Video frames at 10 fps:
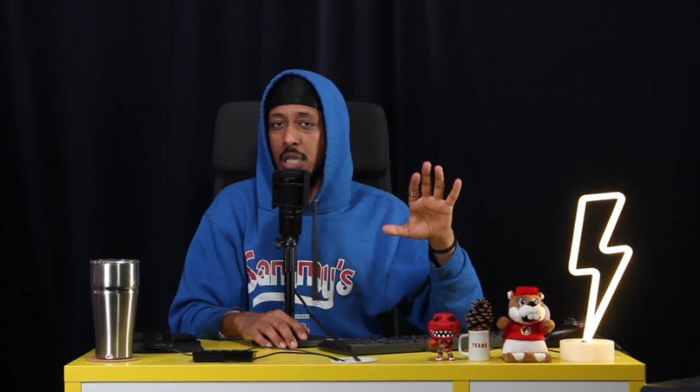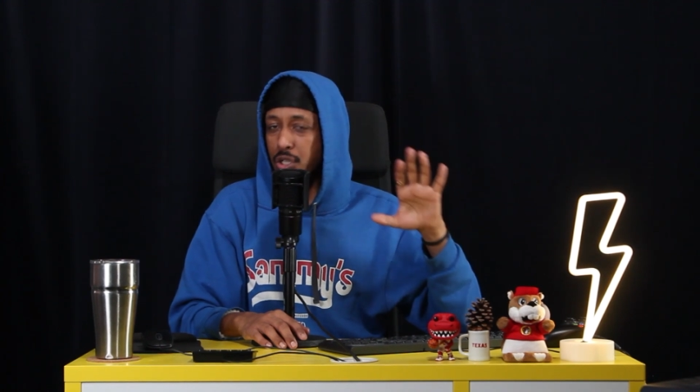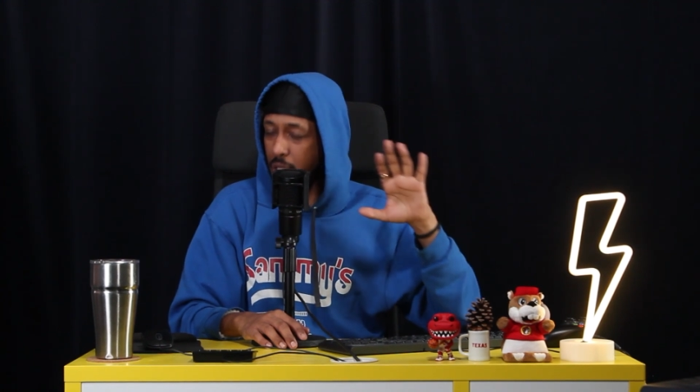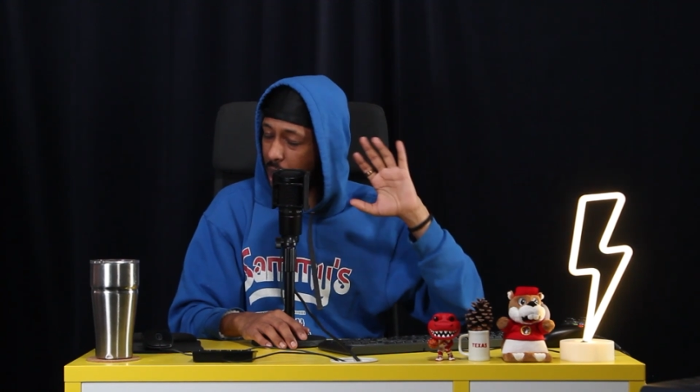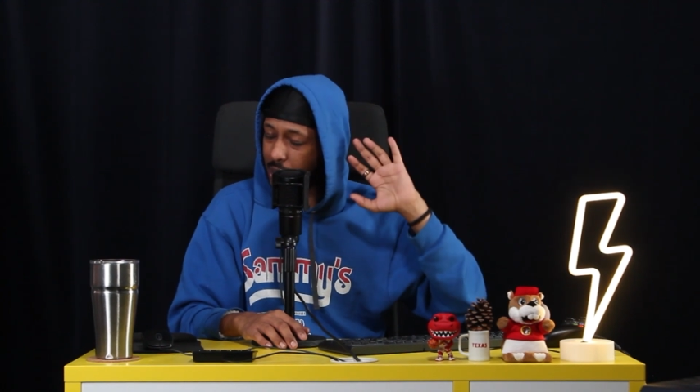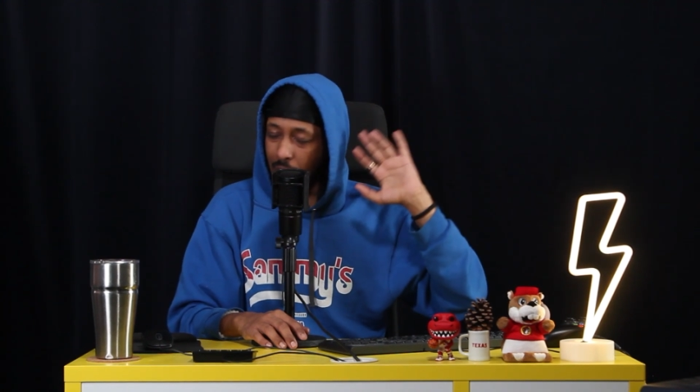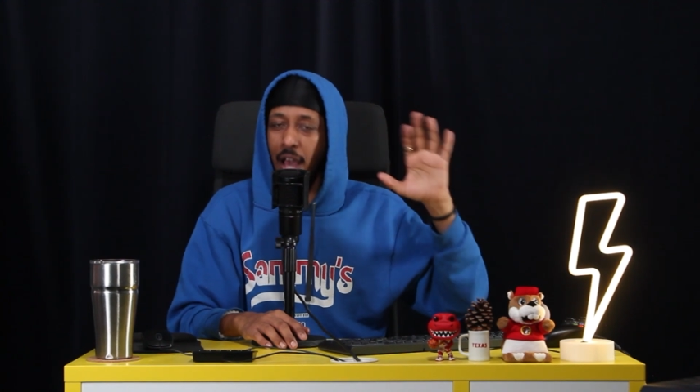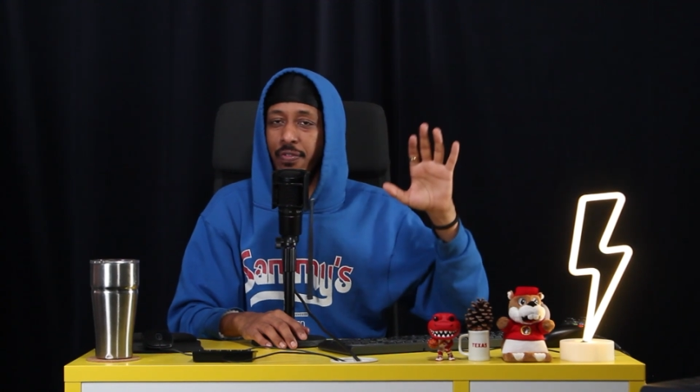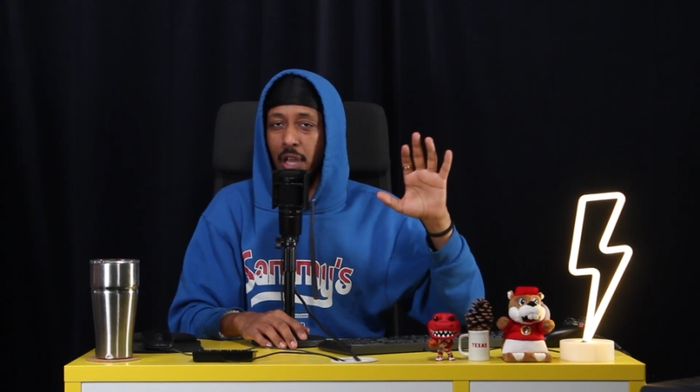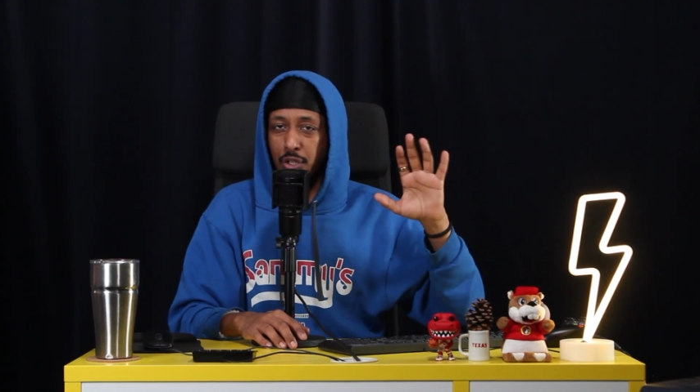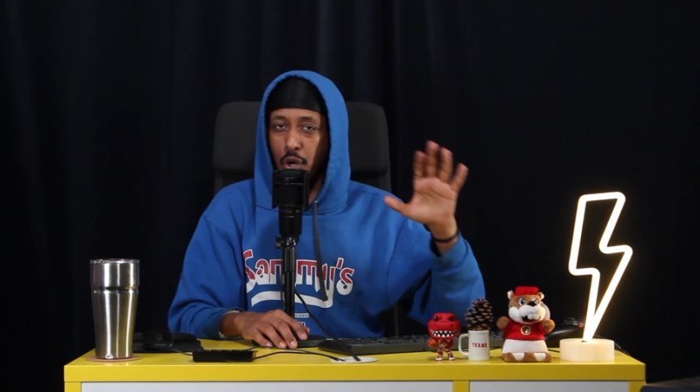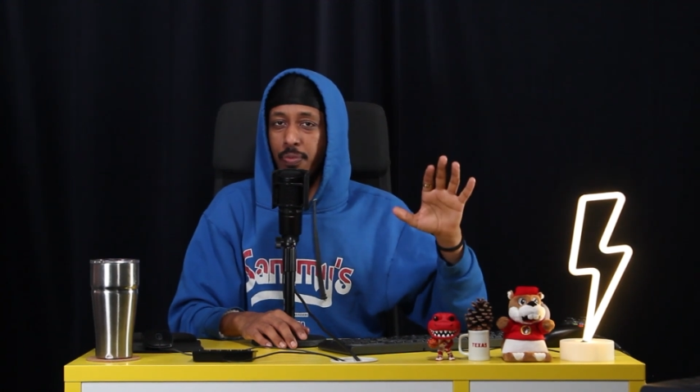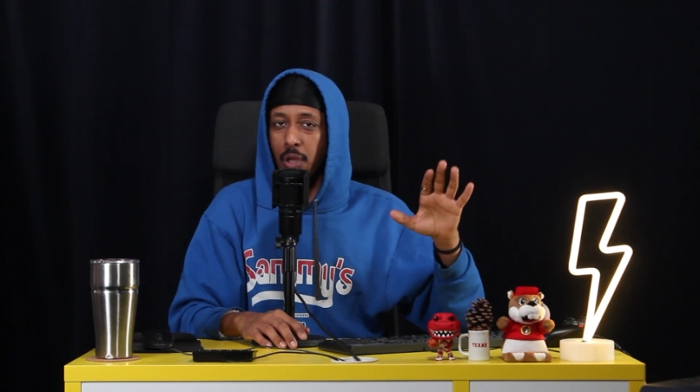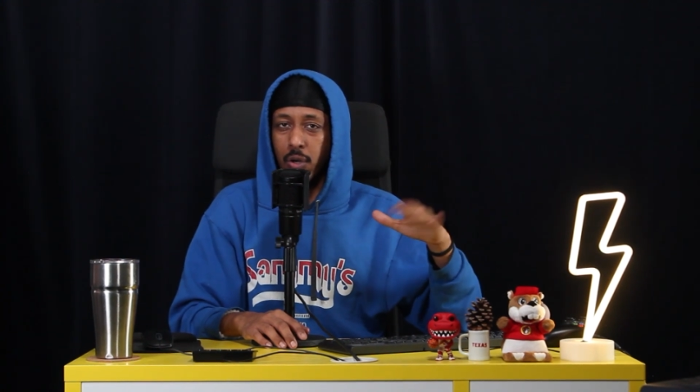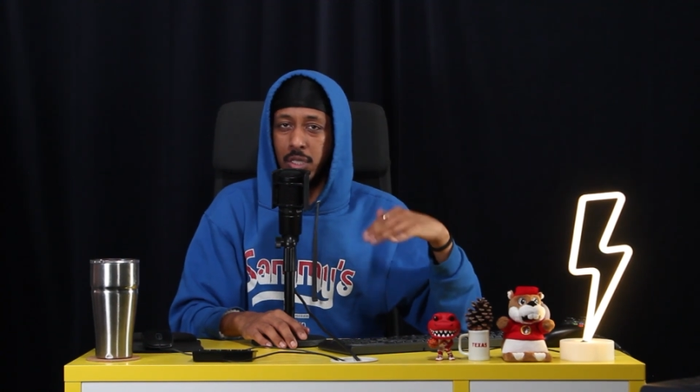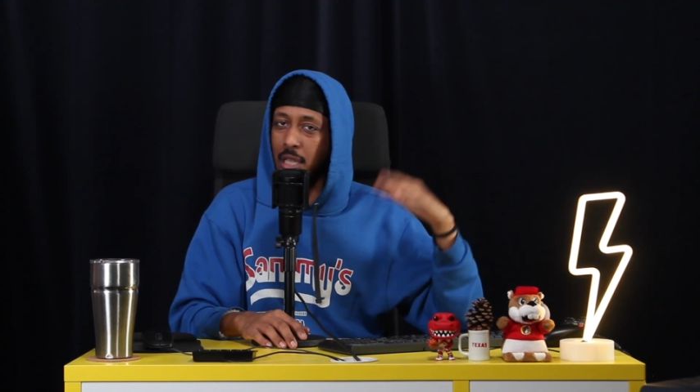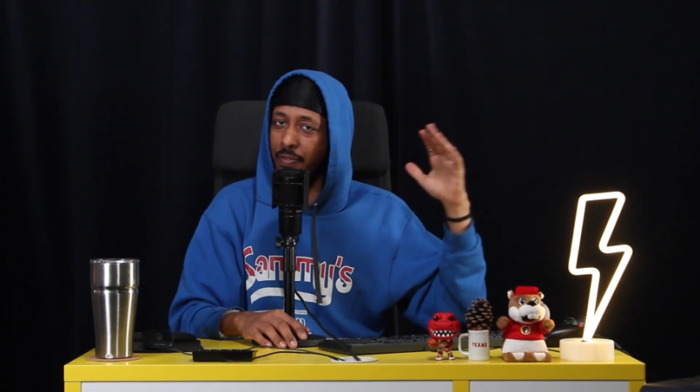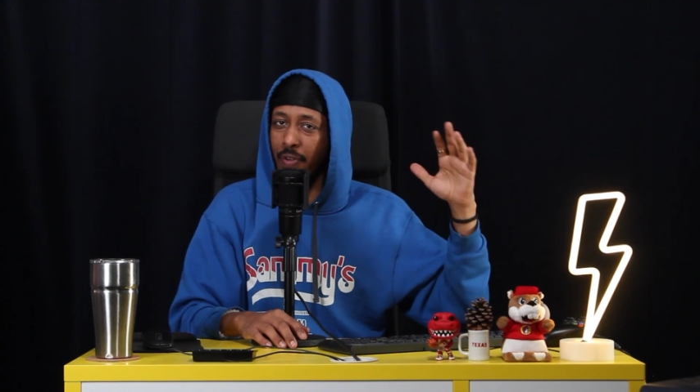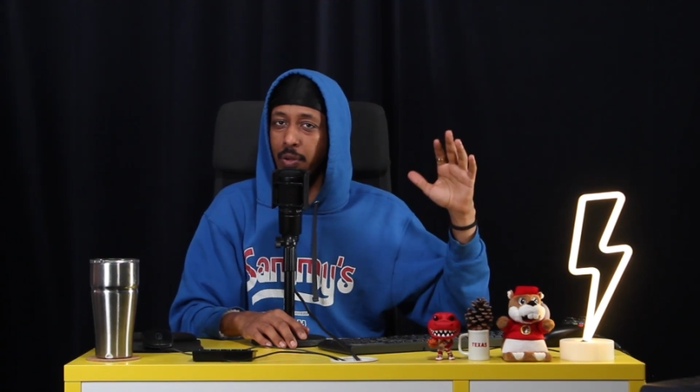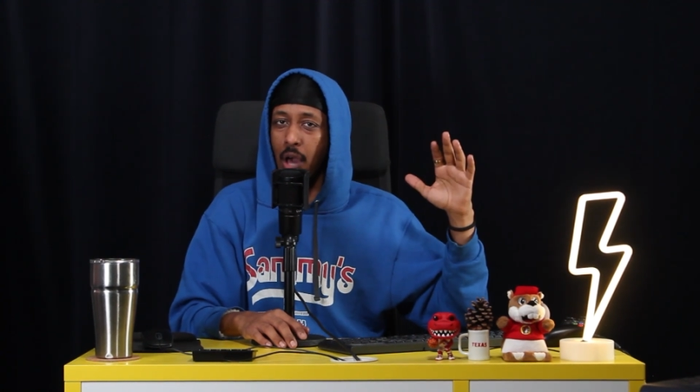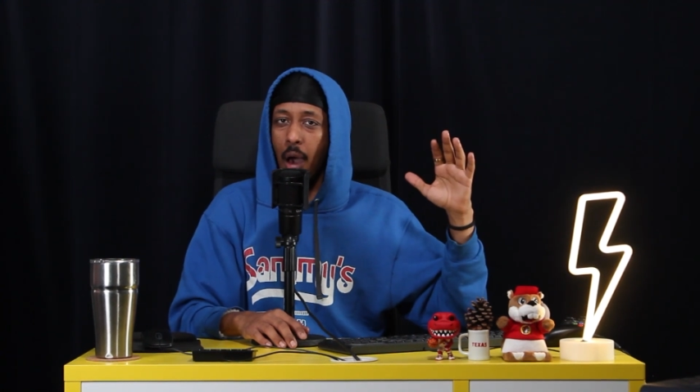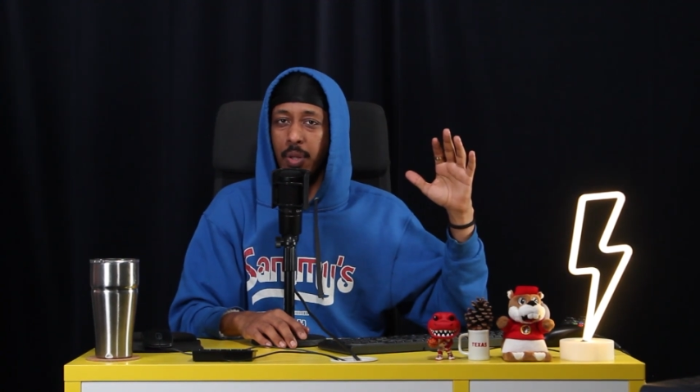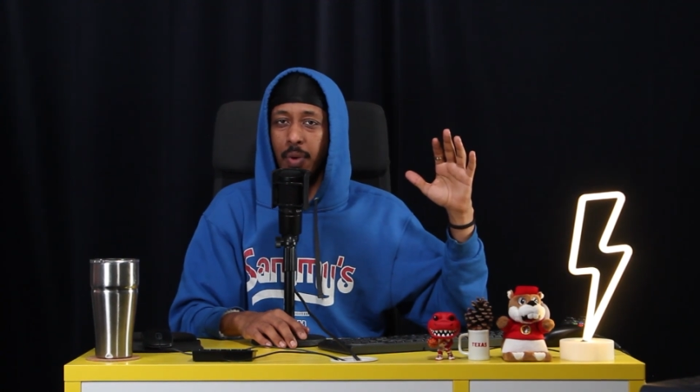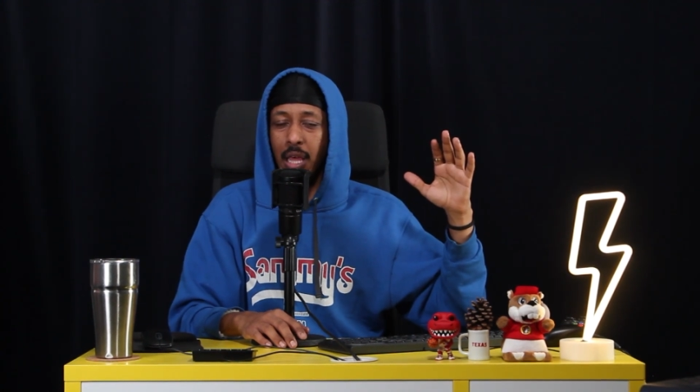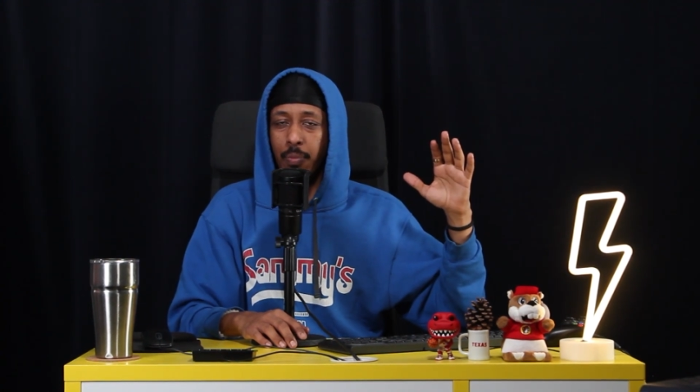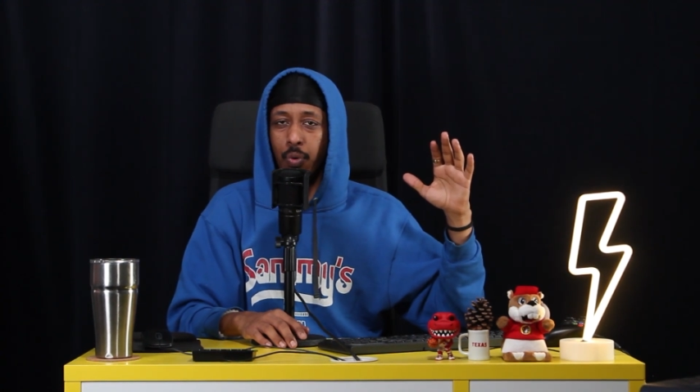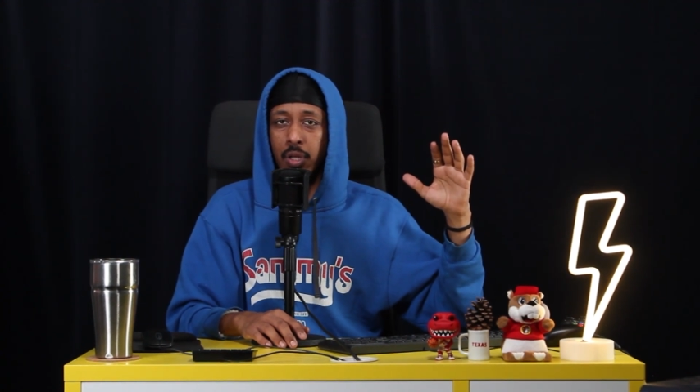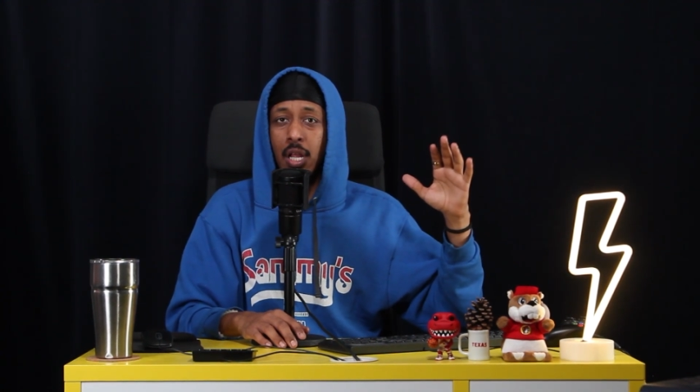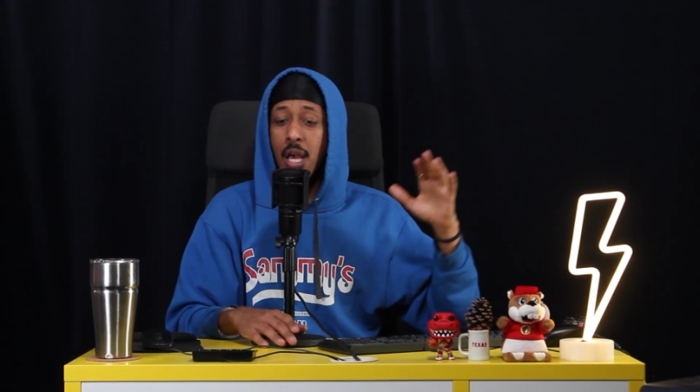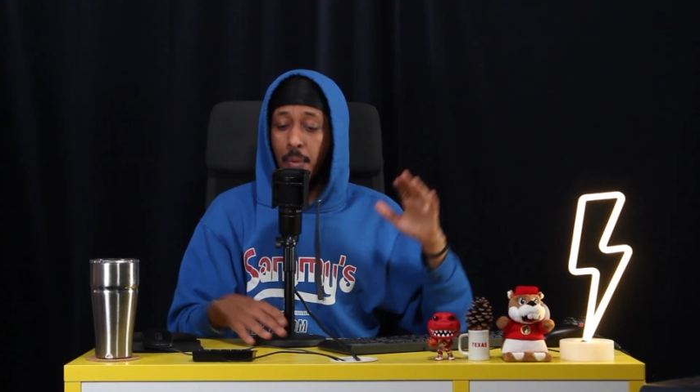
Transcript: I left. I dropped out because I had found comedy by that point.